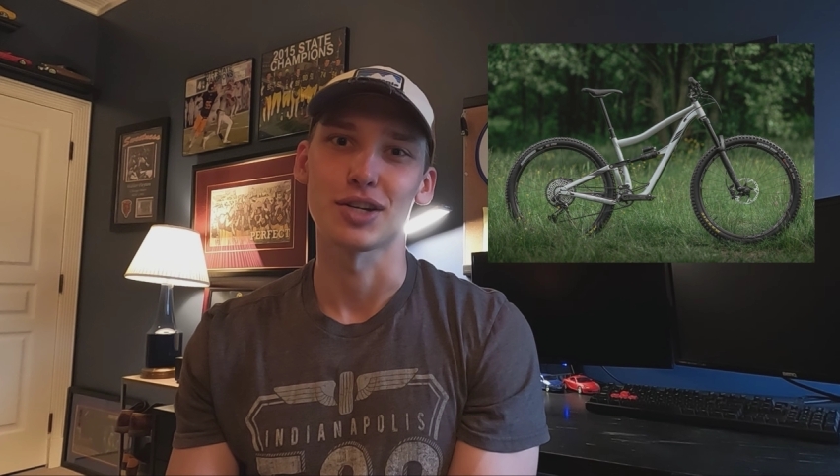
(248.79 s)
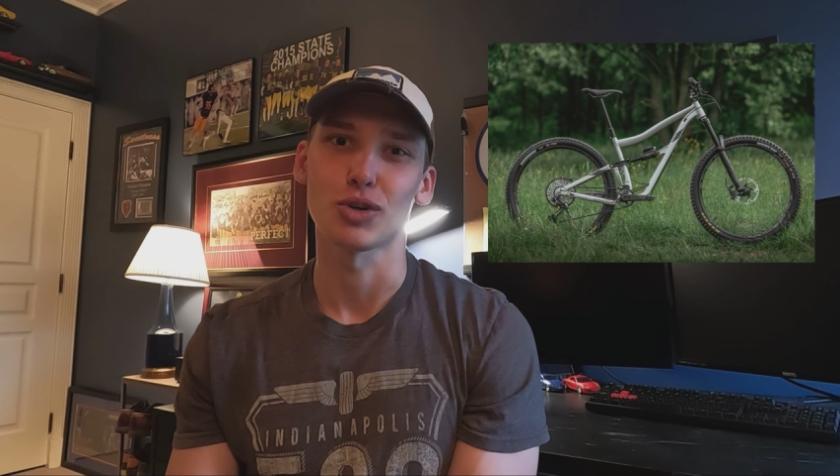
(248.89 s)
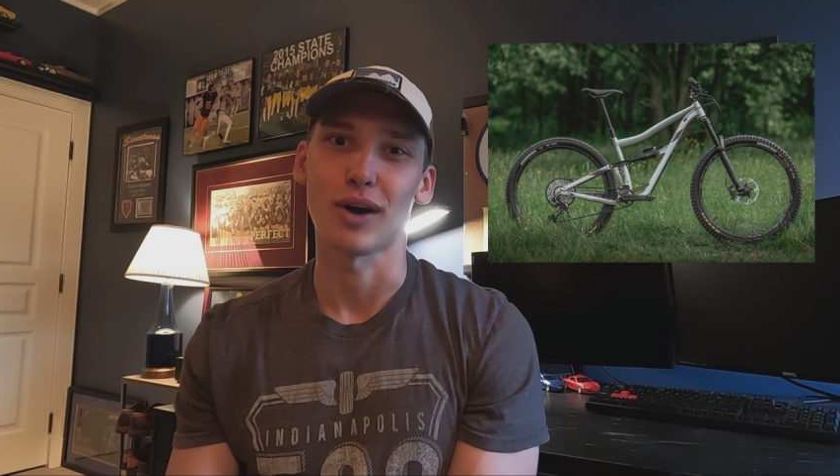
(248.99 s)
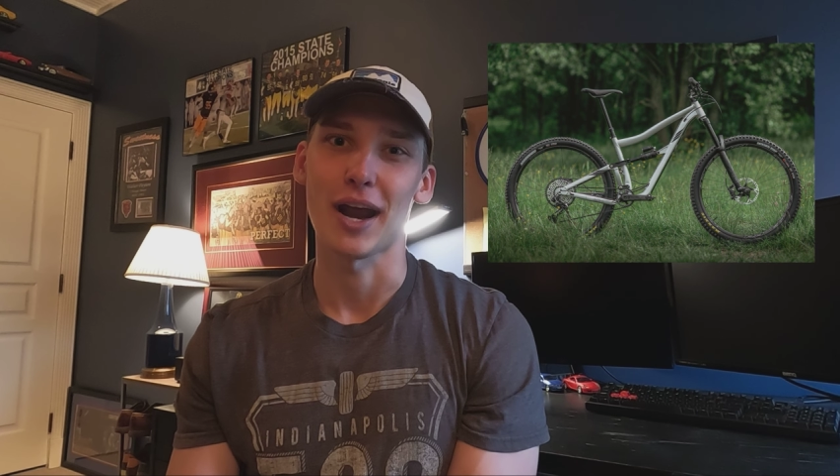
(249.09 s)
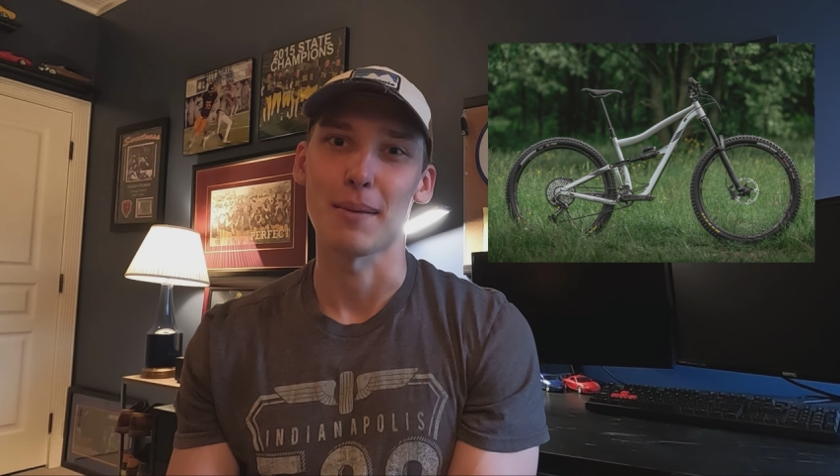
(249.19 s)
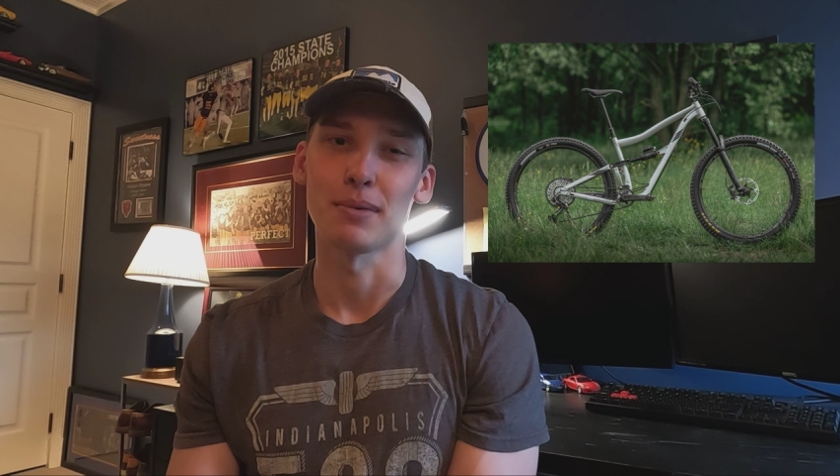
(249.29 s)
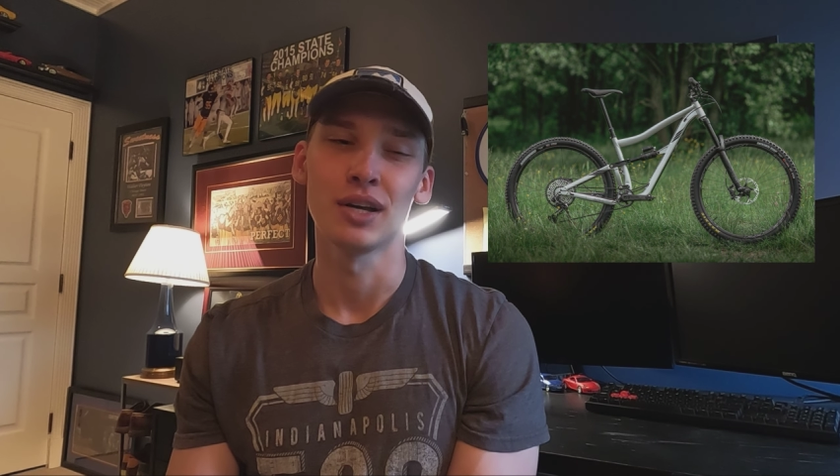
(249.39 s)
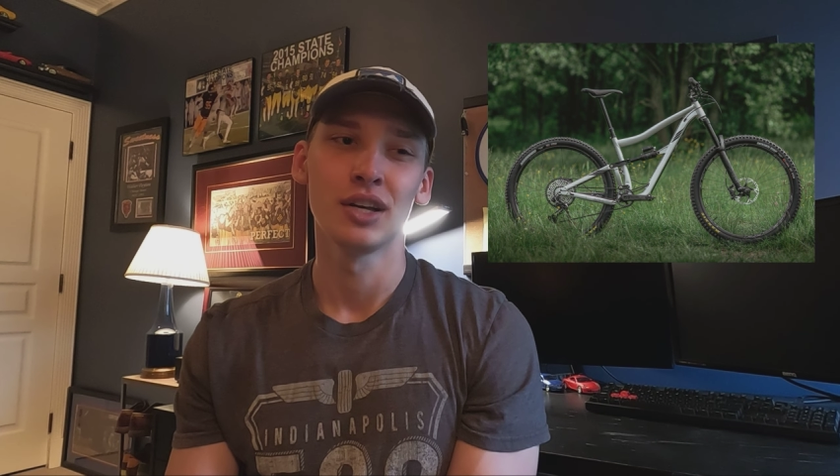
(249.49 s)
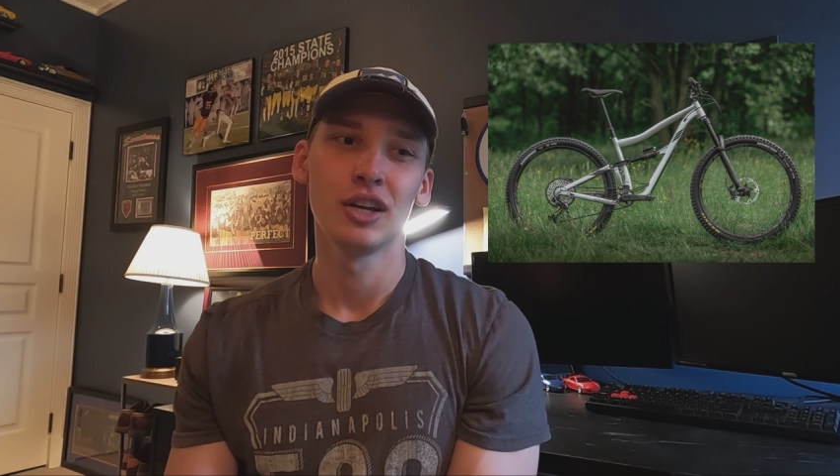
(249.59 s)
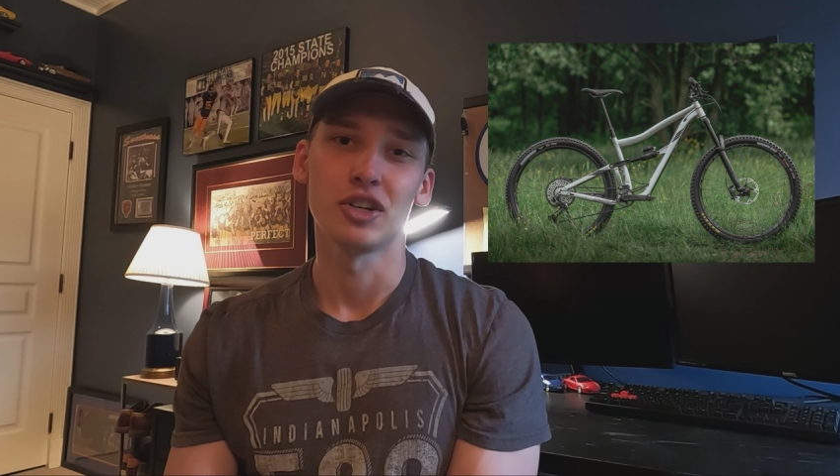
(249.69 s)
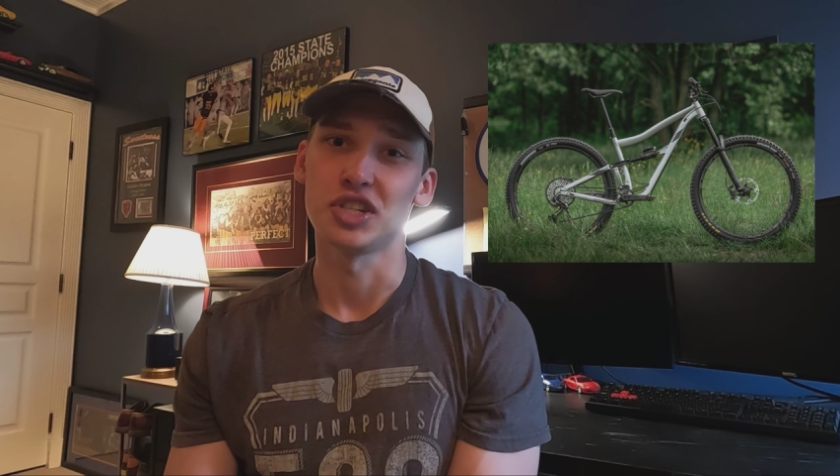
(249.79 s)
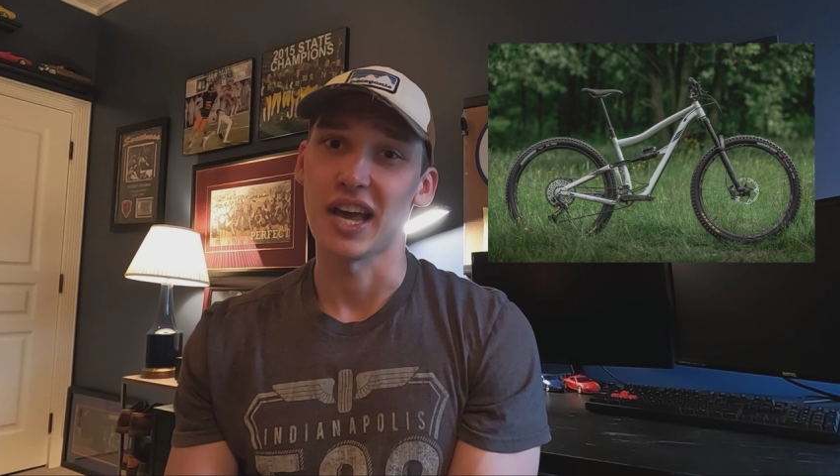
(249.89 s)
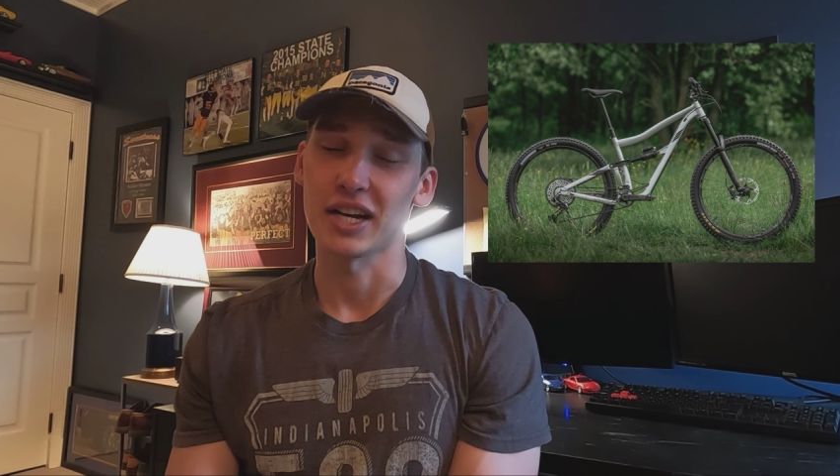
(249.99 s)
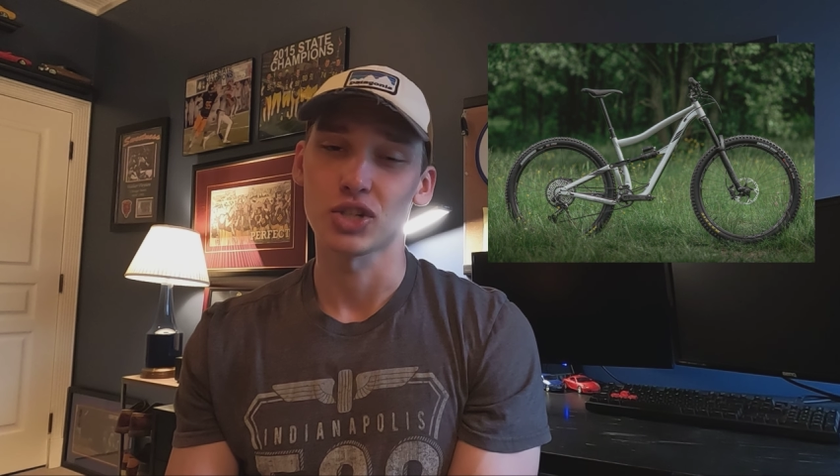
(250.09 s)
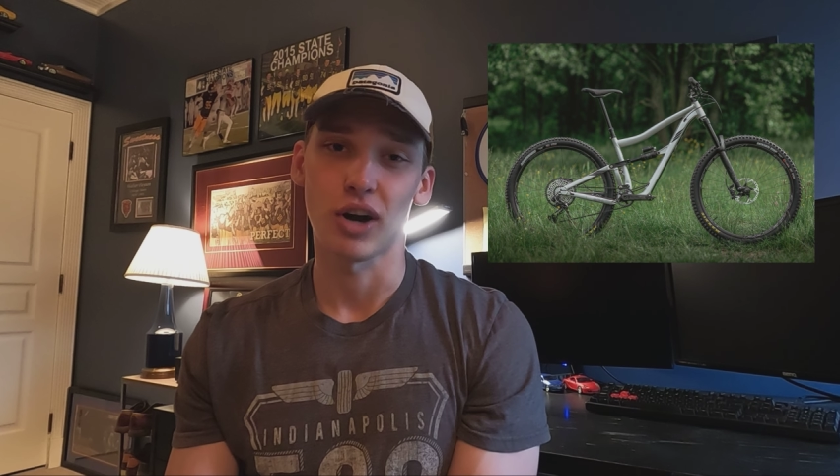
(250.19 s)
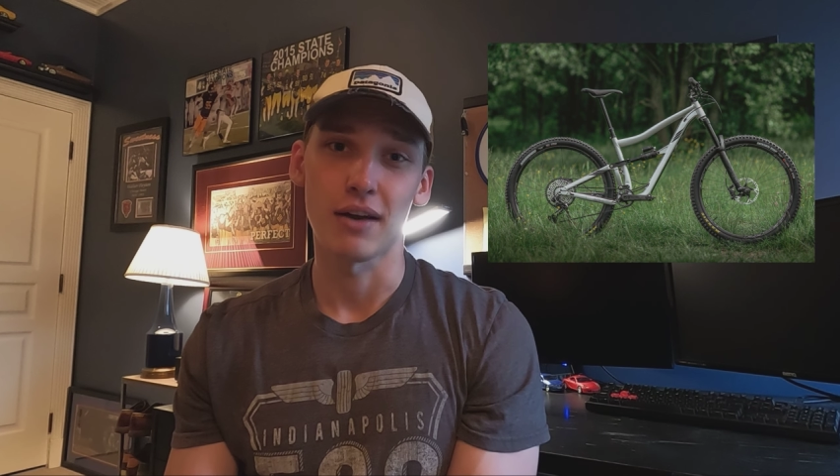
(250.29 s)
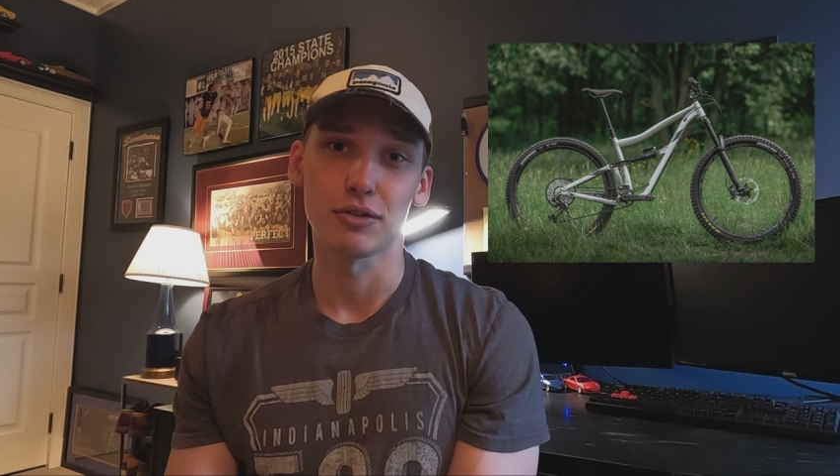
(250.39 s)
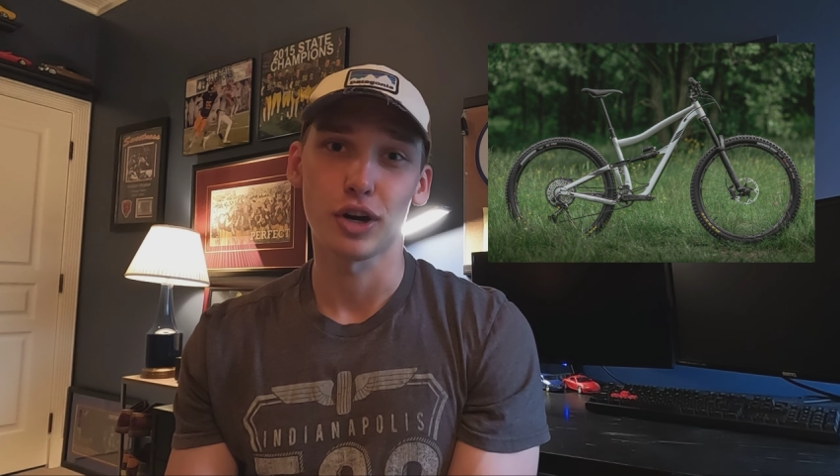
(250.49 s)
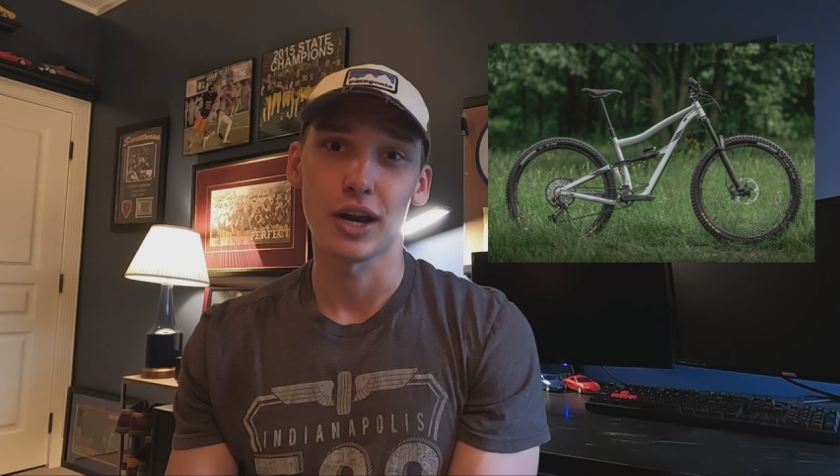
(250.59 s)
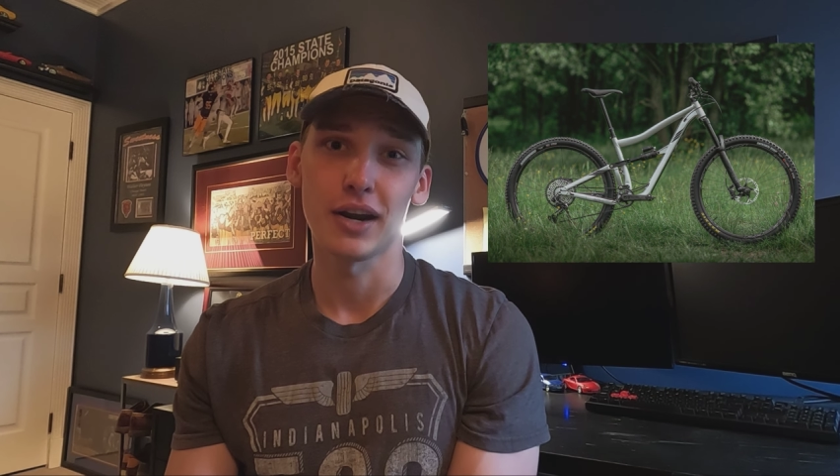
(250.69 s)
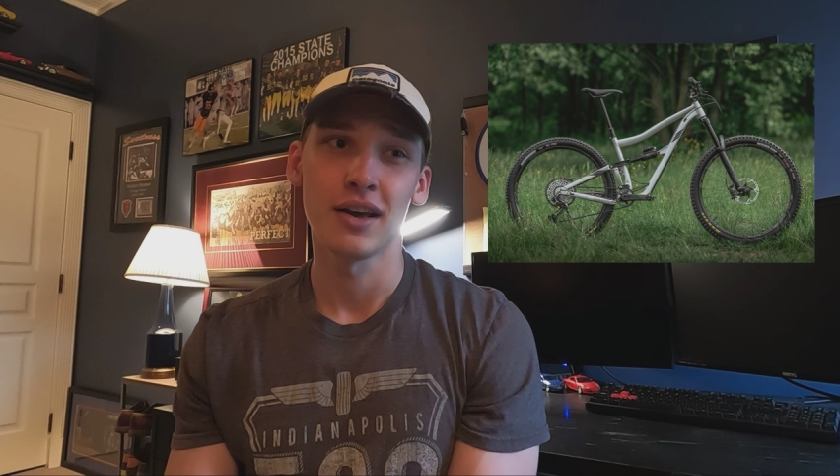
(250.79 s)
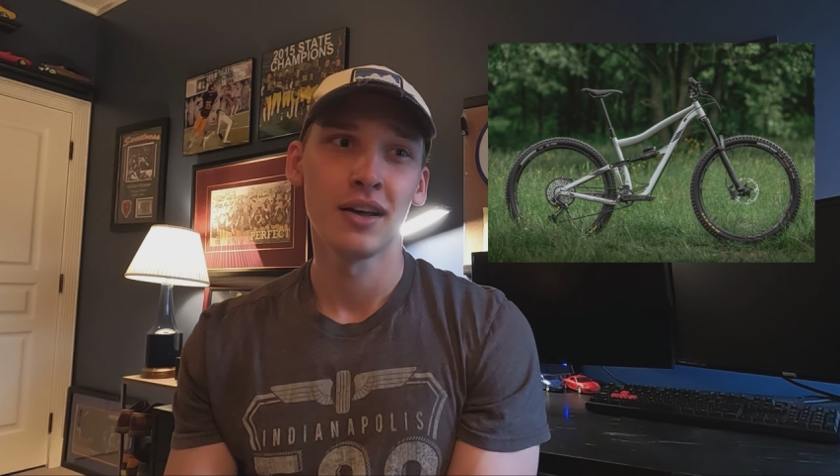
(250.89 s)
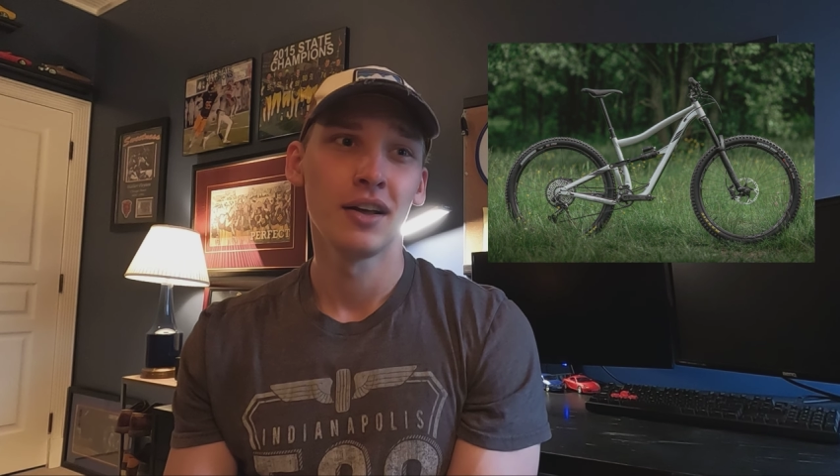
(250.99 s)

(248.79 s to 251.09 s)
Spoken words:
SRAM GX drivetrain,